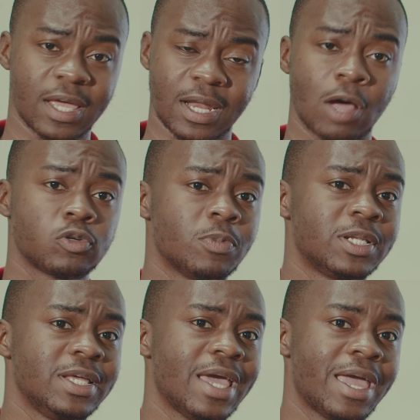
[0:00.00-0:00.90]
and
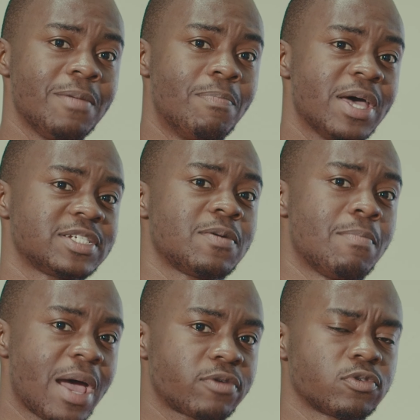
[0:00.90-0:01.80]
ultimately a better
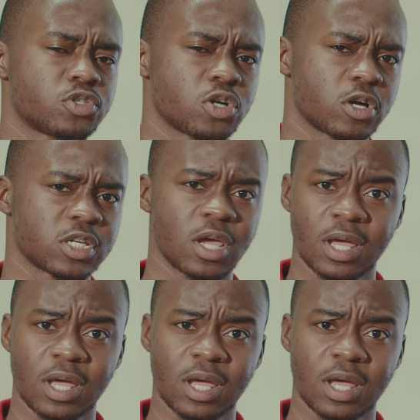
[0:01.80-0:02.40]
macro shot.